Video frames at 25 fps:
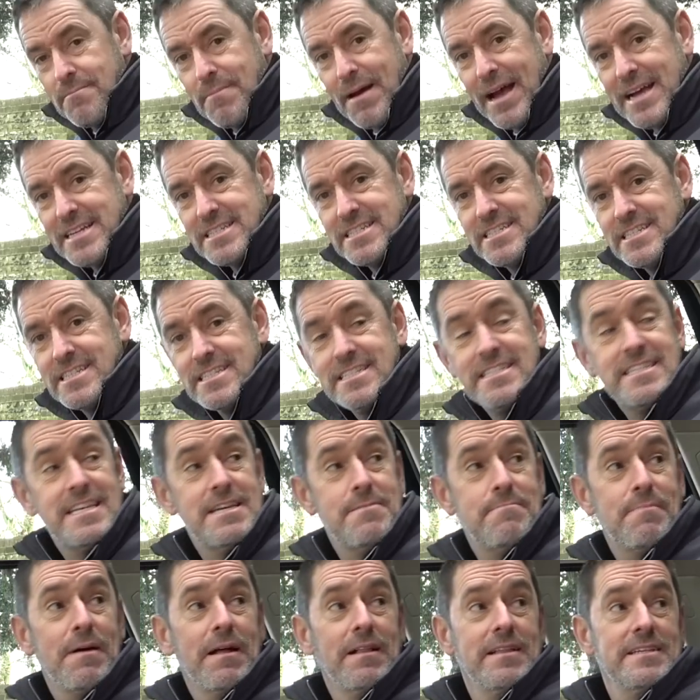passenger
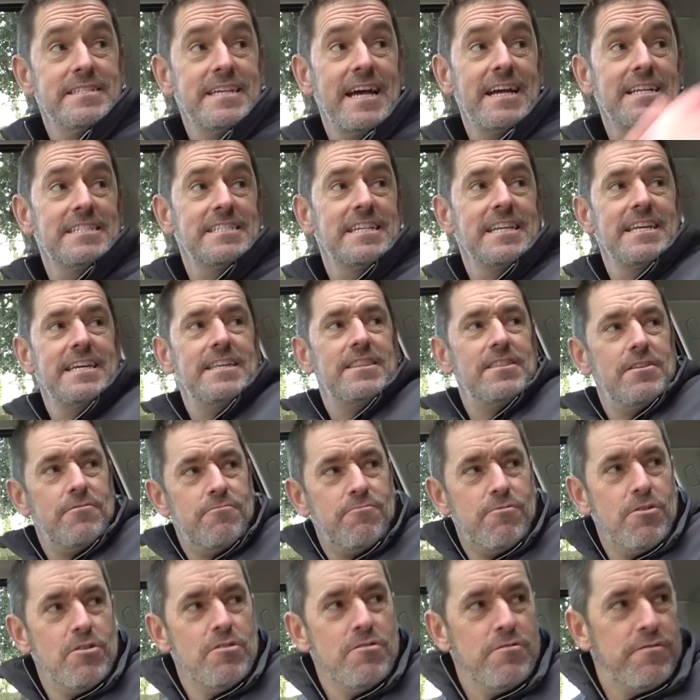seat belt is actually in the
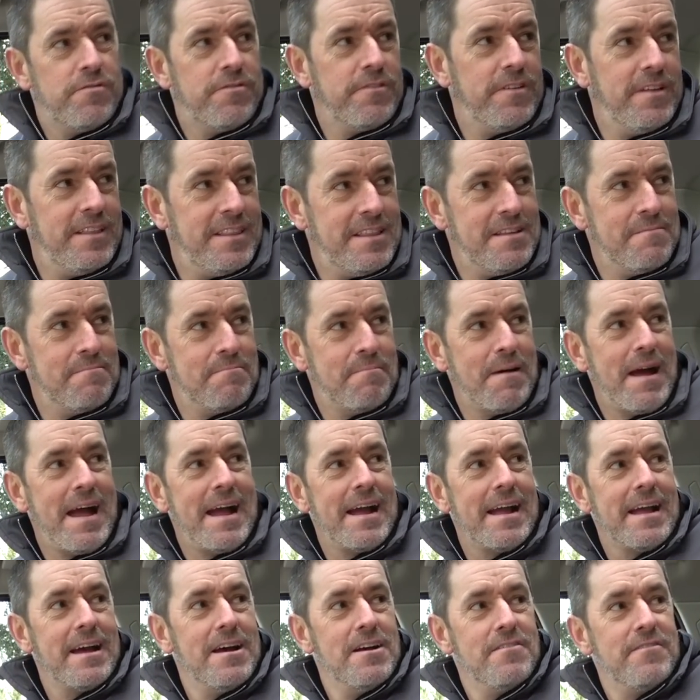roof
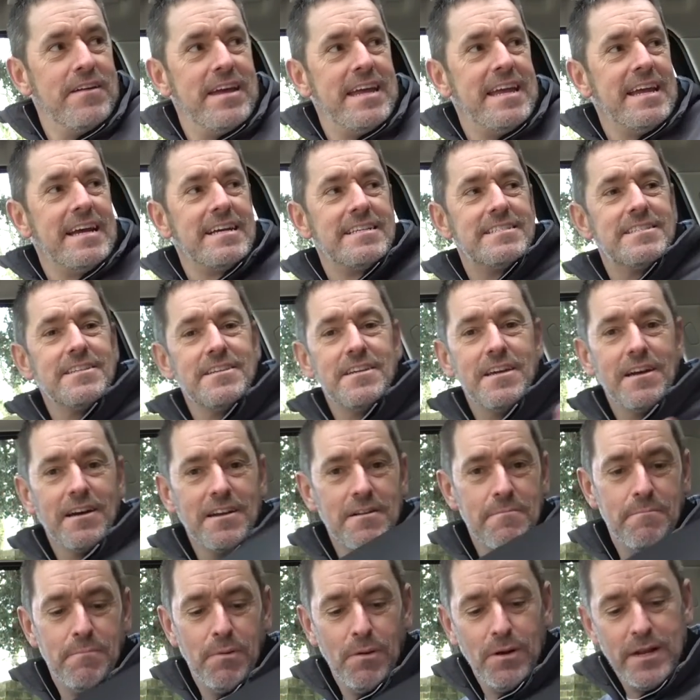back over here. So you
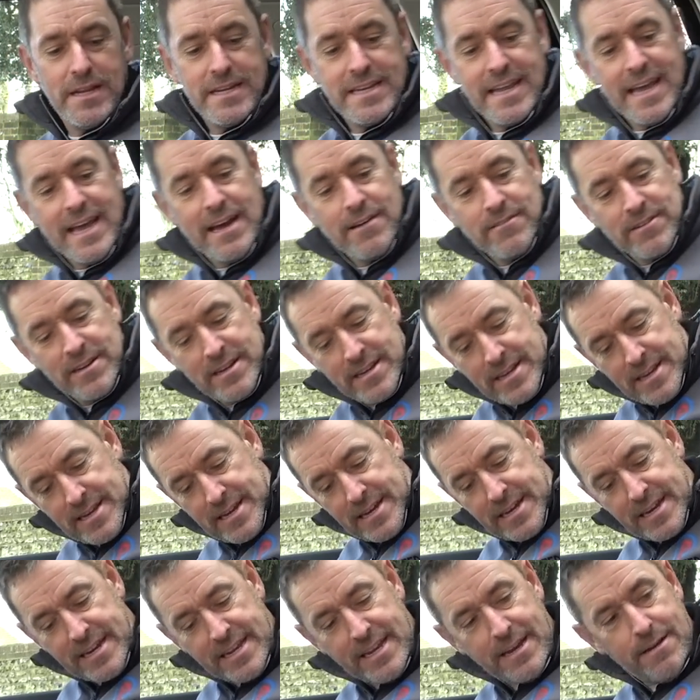kind of pull it down
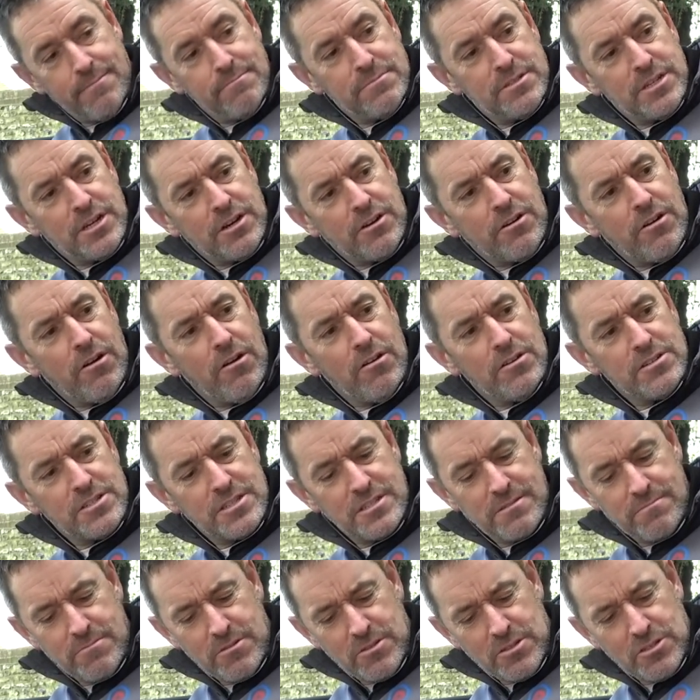and it comes
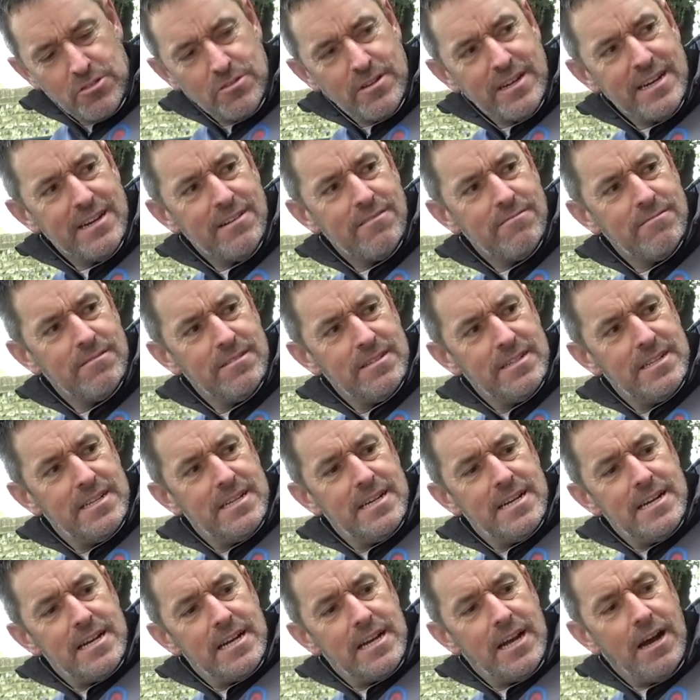across. I'm not sure how
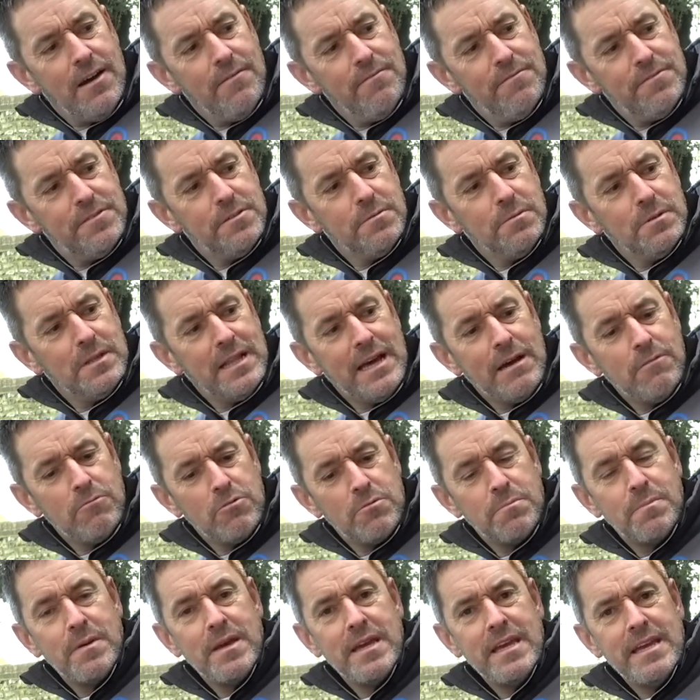comfortable that
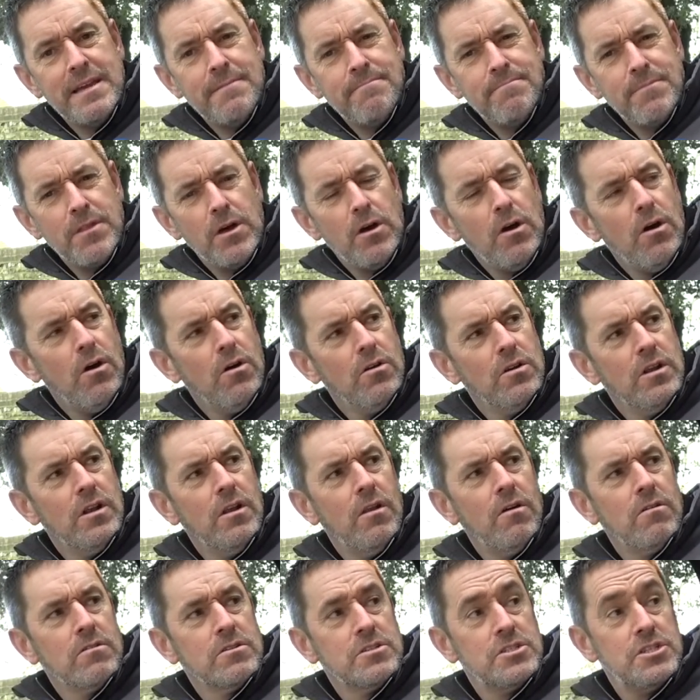would be on a
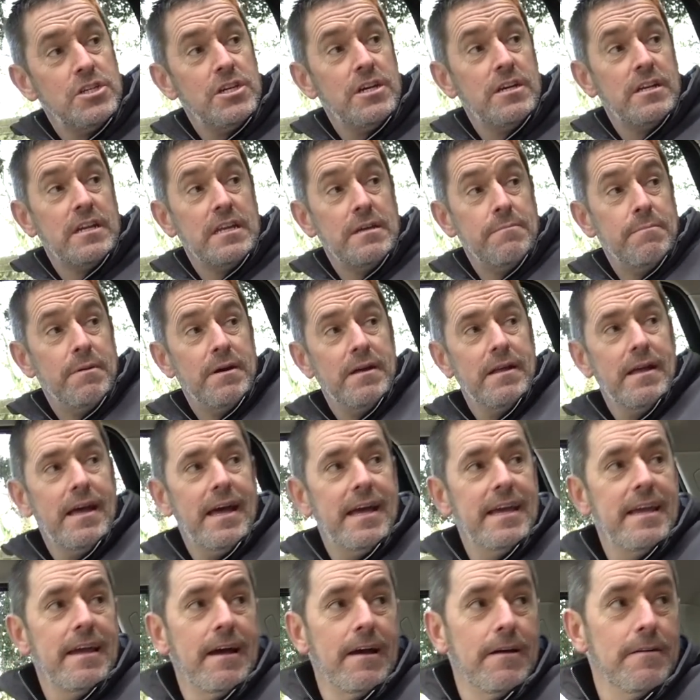long journey, but
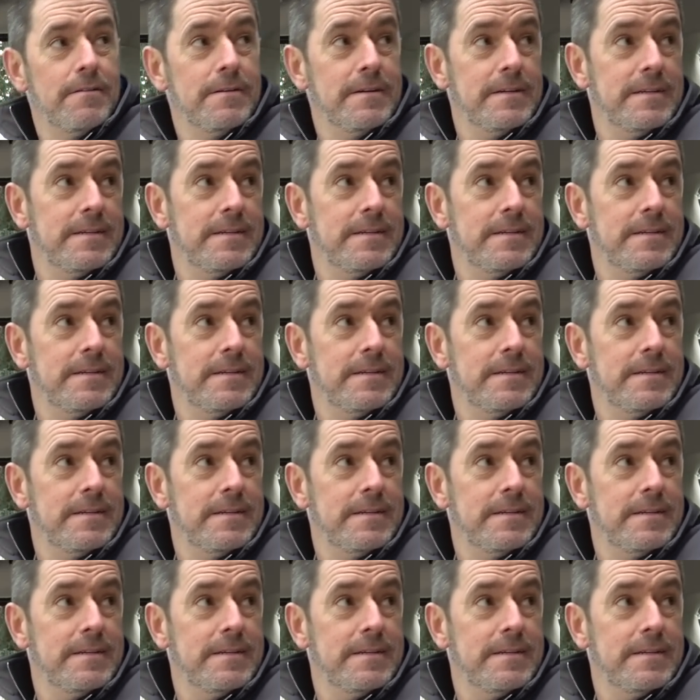hey ho.